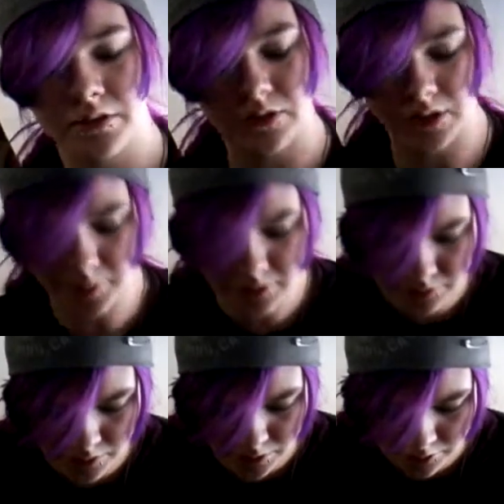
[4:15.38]
There's like a bunch
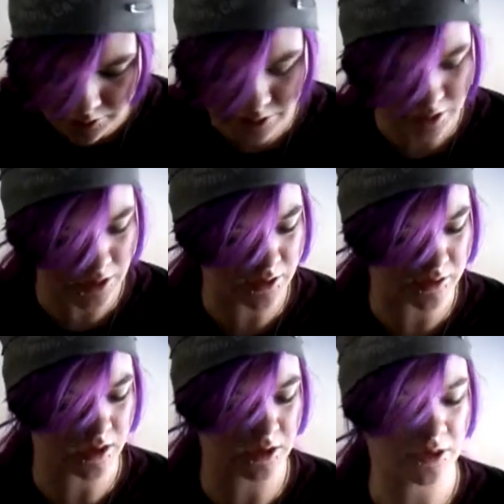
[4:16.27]
of others,
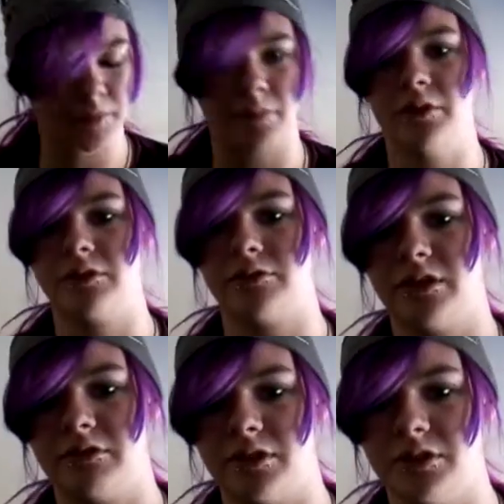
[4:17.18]
and I know that probably looked
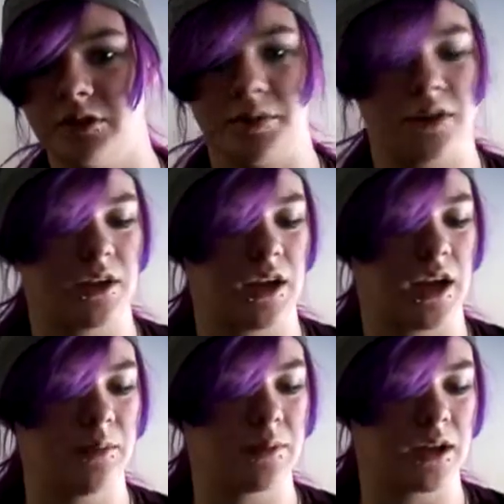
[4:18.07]
really gross, but
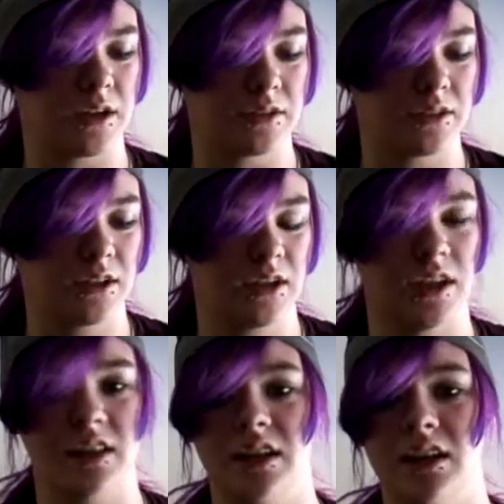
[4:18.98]
I had my nails done,
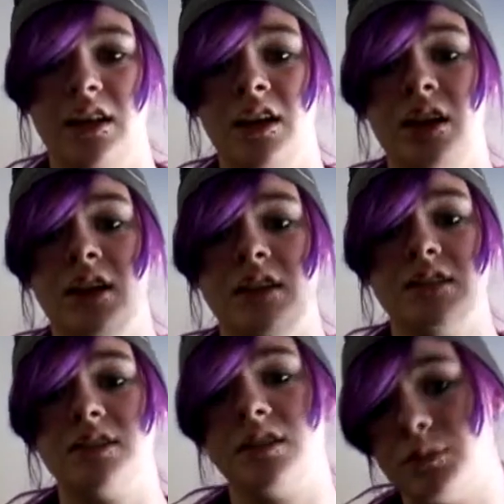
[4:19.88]
and then
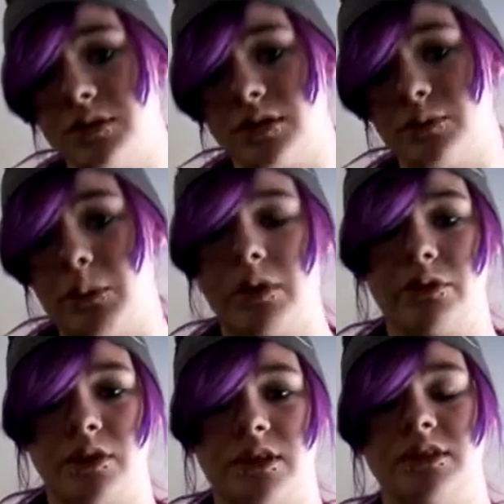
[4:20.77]
since it's winter, we
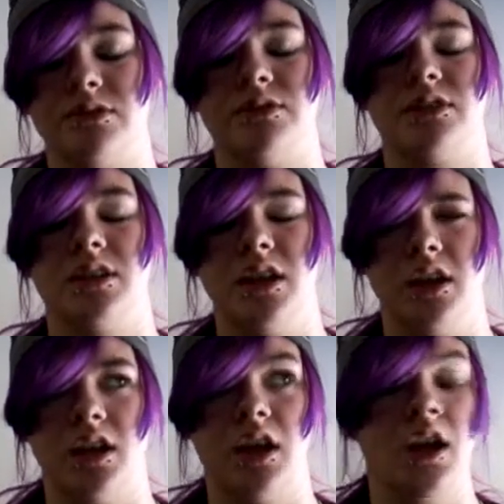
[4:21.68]
went cross-country
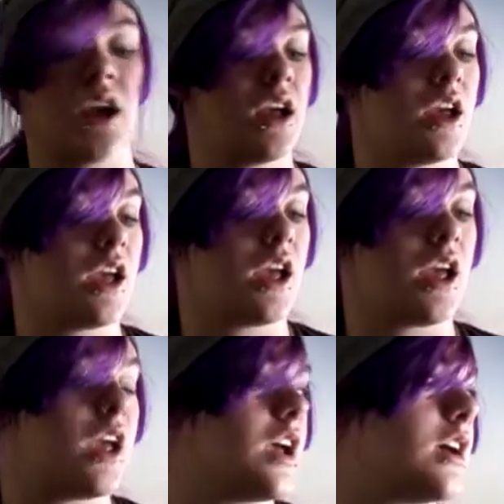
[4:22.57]
skiing,
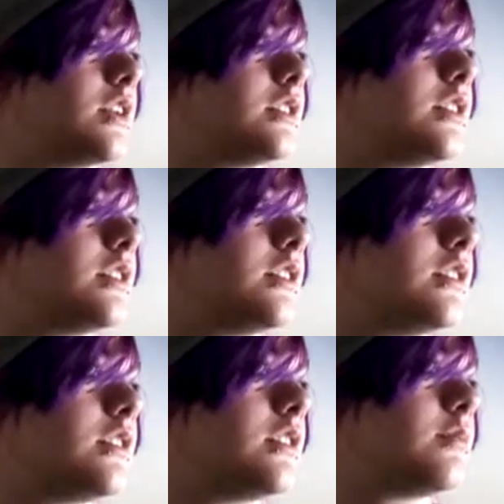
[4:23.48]
and
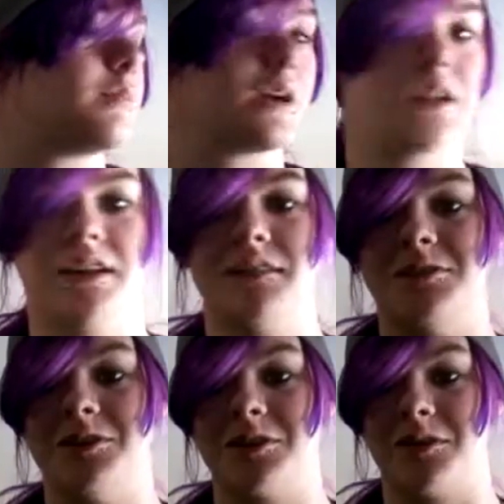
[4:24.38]
my
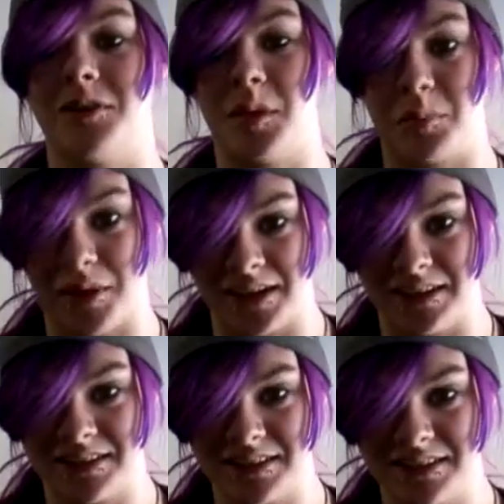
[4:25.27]
gloves took off all my
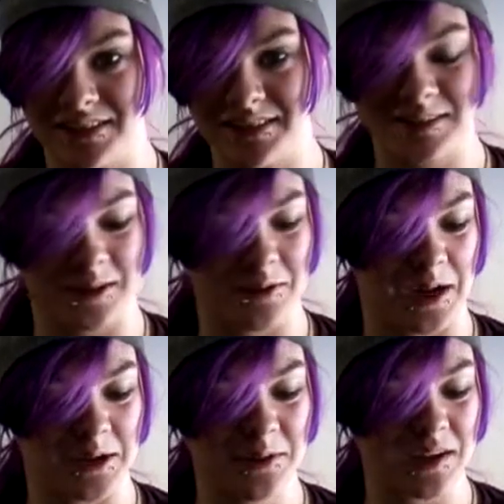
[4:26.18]
paint. So
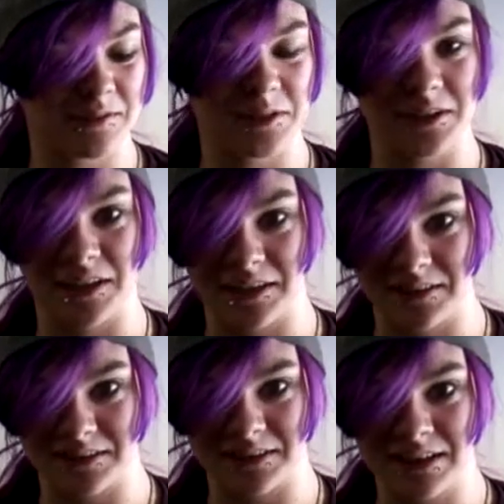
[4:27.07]
I don't have dirty
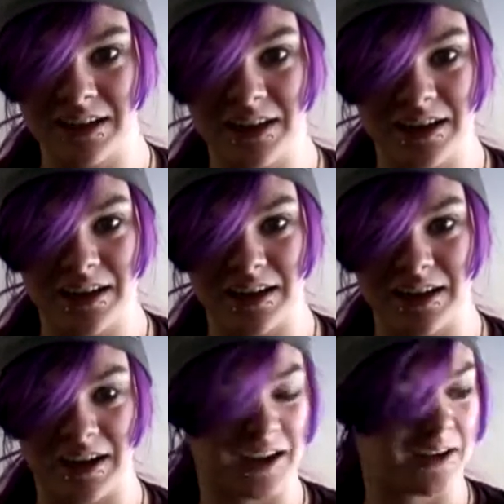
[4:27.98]
nails.
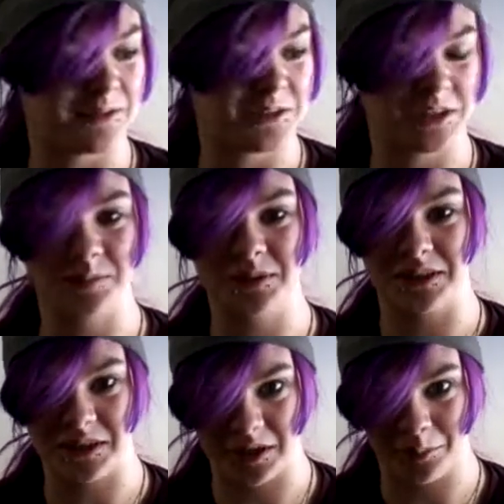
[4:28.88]
I have
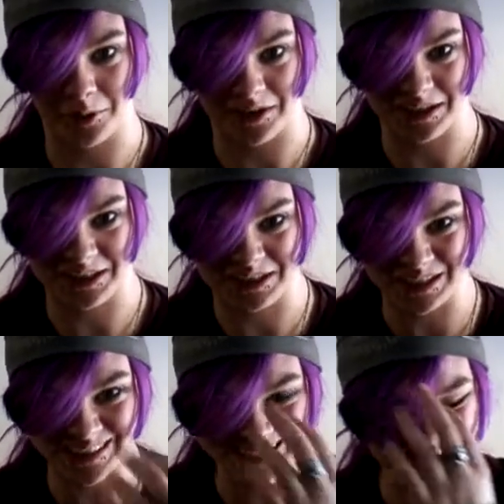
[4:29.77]
chipped nail
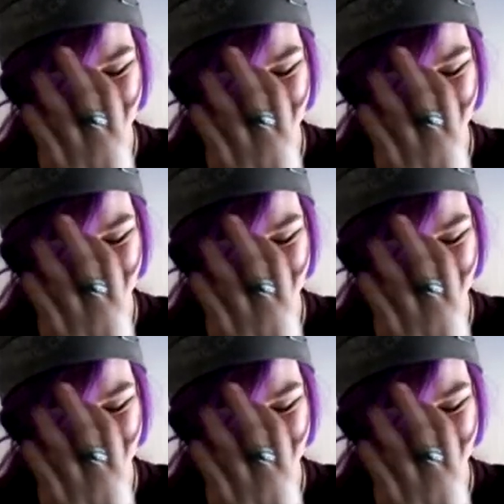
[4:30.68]
polish.